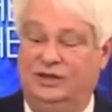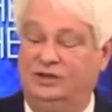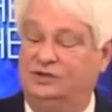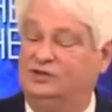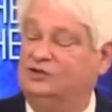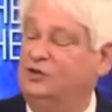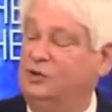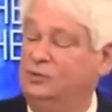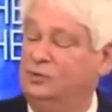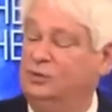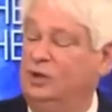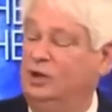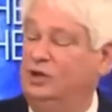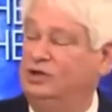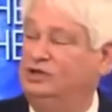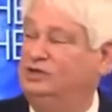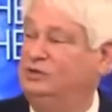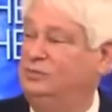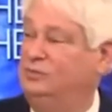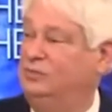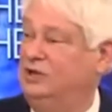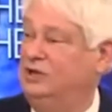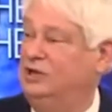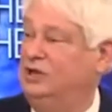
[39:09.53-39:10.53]
the
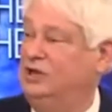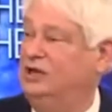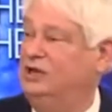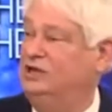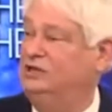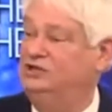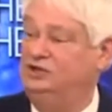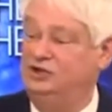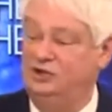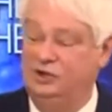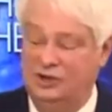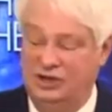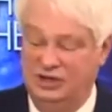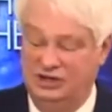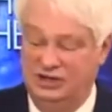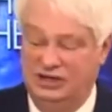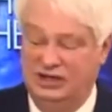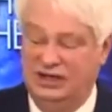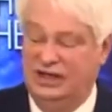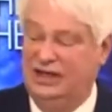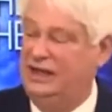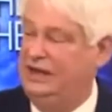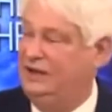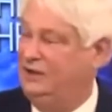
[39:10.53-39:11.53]
tribulation begins, you
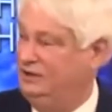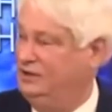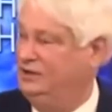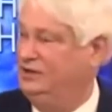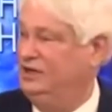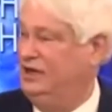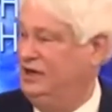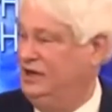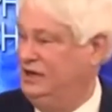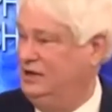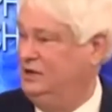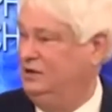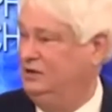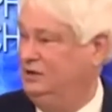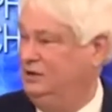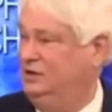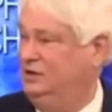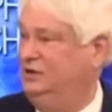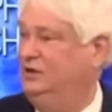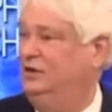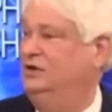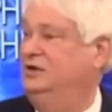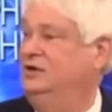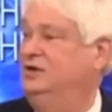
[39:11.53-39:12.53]
can count
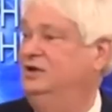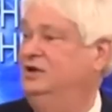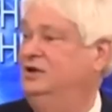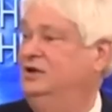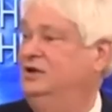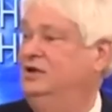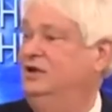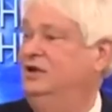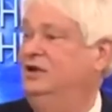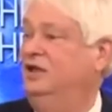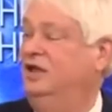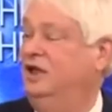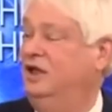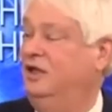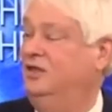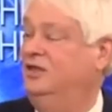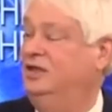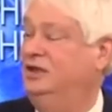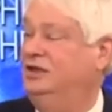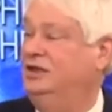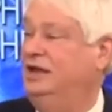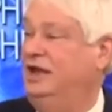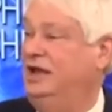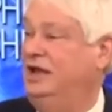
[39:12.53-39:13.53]
down
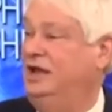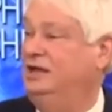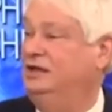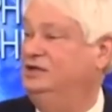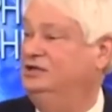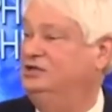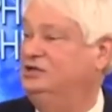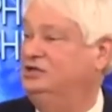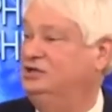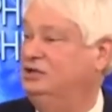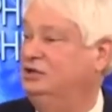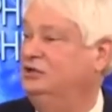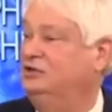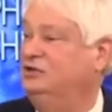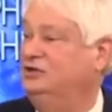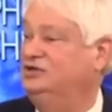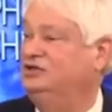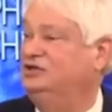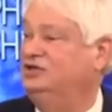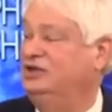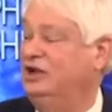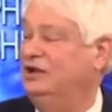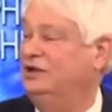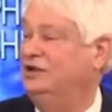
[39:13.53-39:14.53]
the days
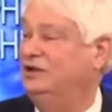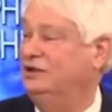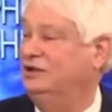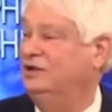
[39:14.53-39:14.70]
to the